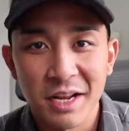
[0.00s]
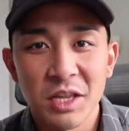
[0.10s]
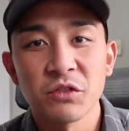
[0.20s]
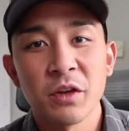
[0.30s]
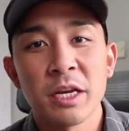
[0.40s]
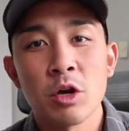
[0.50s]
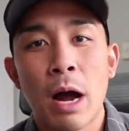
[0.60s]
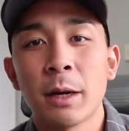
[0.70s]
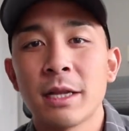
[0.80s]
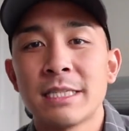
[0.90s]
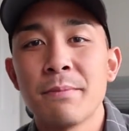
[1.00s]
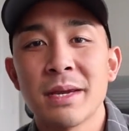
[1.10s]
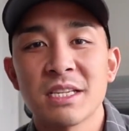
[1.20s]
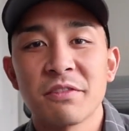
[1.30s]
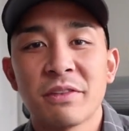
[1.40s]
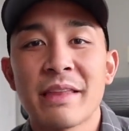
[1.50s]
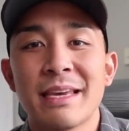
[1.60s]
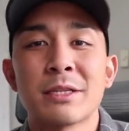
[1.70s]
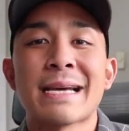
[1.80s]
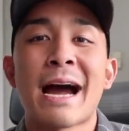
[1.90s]
And in this video, I'm gonna demystify
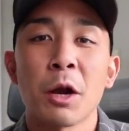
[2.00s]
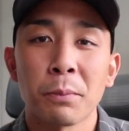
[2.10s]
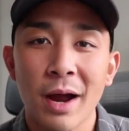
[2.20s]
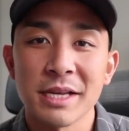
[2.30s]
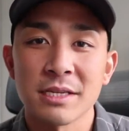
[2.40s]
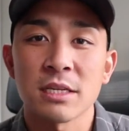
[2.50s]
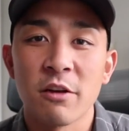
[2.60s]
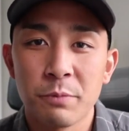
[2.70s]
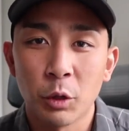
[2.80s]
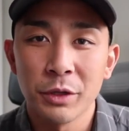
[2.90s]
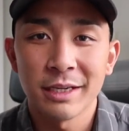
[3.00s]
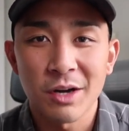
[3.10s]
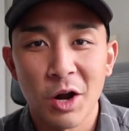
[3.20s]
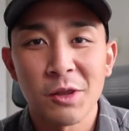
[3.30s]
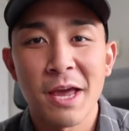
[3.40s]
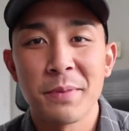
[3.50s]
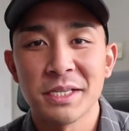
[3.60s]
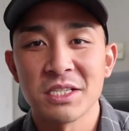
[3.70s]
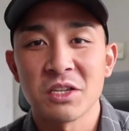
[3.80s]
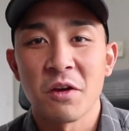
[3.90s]
the entire process of building an online
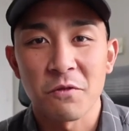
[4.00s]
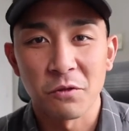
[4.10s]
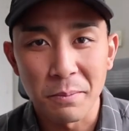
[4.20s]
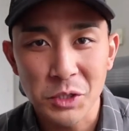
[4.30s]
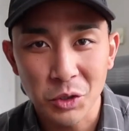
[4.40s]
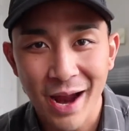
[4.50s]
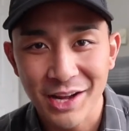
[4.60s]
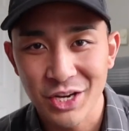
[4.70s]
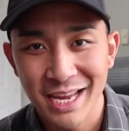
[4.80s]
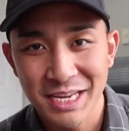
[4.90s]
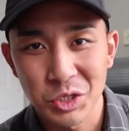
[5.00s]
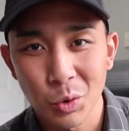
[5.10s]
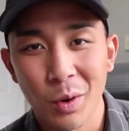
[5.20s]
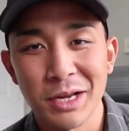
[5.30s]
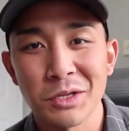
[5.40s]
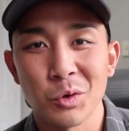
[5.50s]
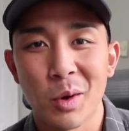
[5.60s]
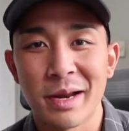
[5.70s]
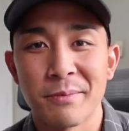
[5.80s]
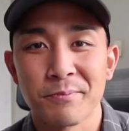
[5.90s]
business from scratch in
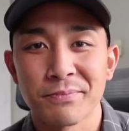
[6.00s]
2020.